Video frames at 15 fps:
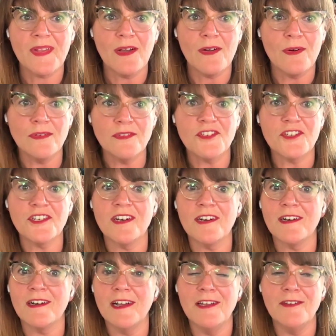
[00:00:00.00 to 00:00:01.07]

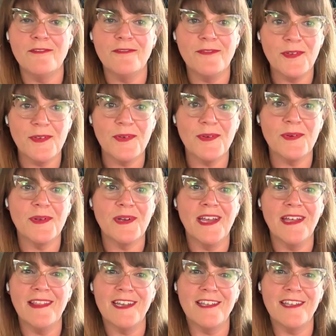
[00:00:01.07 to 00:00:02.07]
culture and food.